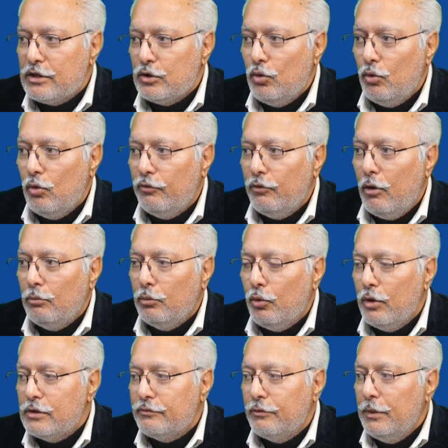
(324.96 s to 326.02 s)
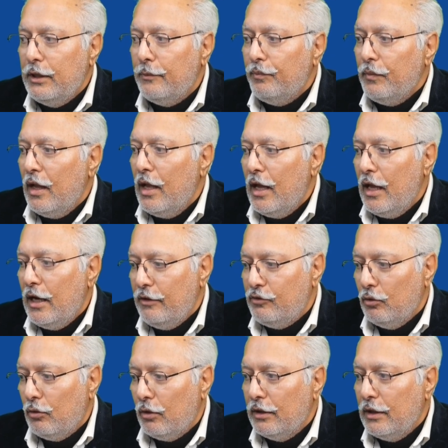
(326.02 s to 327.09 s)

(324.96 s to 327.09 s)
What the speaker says: Google Form quiz for me. And if you look at